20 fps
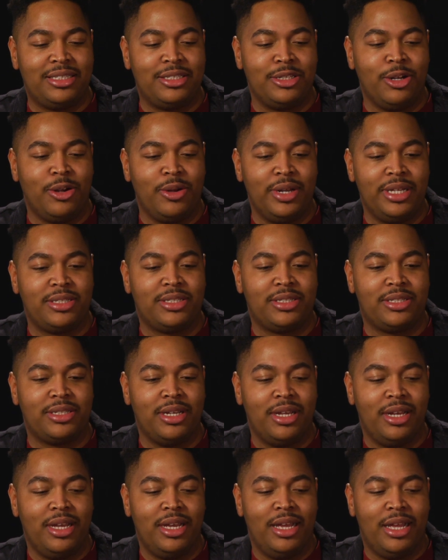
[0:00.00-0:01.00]

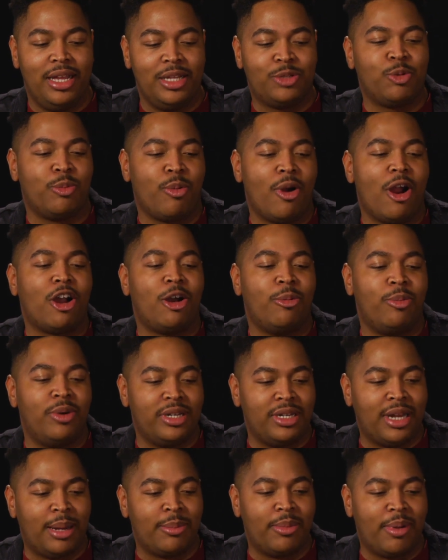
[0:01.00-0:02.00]
it's
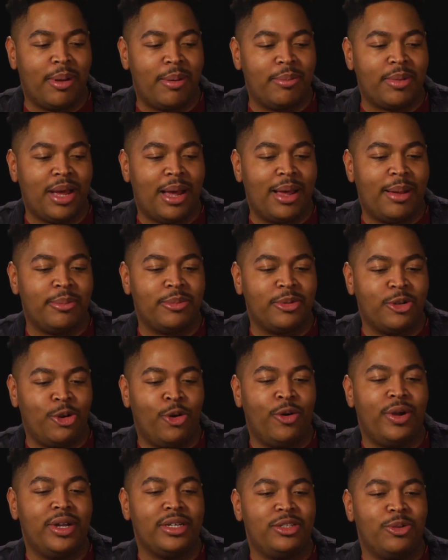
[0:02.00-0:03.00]
remarkable, and I'm
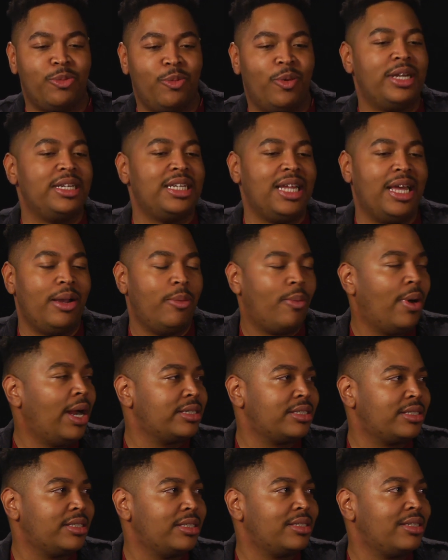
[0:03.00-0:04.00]
going to one day
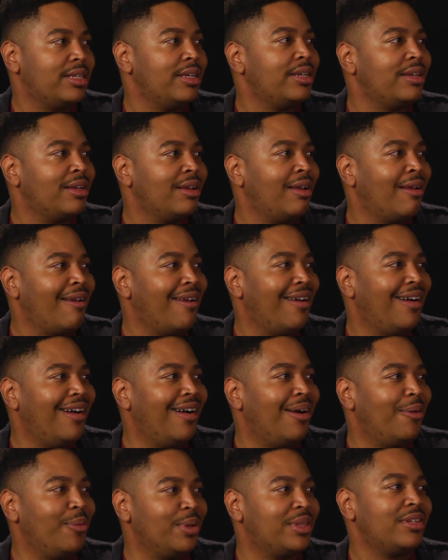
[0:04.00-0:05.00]
watch this thing
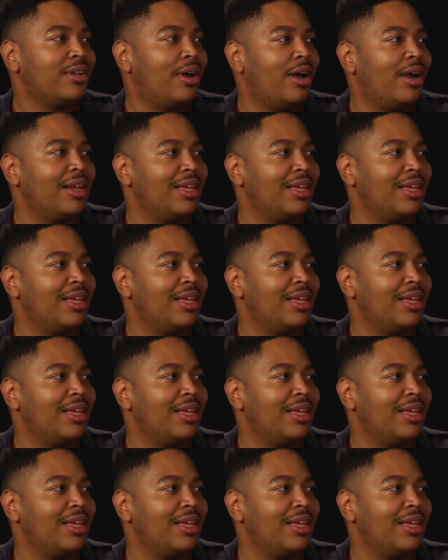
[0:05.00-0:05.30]
with an audience.